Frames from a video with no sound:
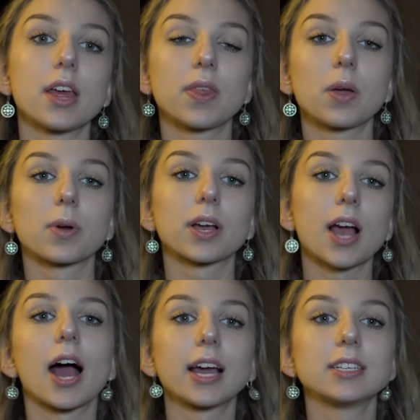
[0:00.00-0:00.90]
they were
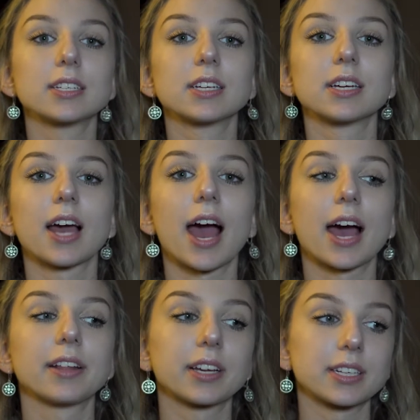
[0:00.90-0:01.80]
kind of
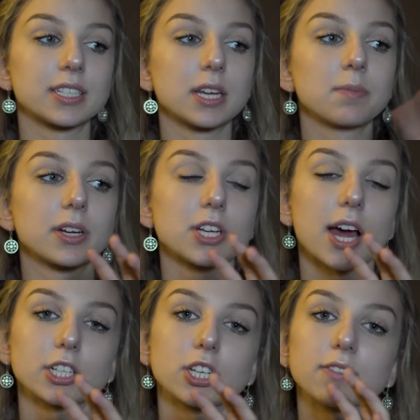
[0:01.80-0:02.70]
had like a stigma
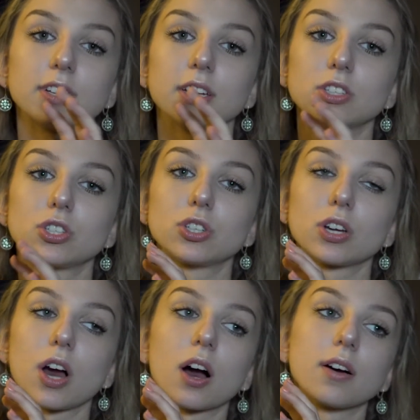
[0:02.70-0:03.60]
attached of
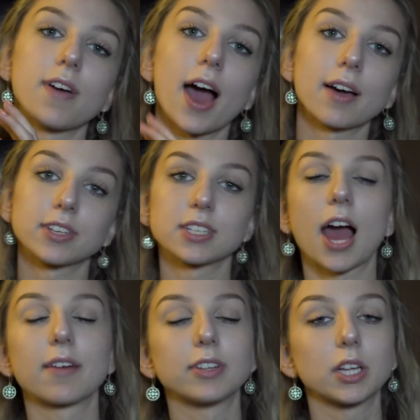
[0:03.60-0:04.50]
it of having to
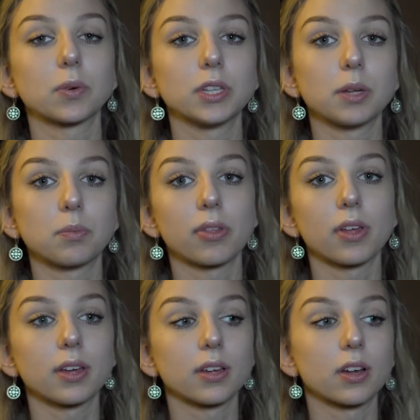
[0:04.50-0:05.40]
have a liquid lip with it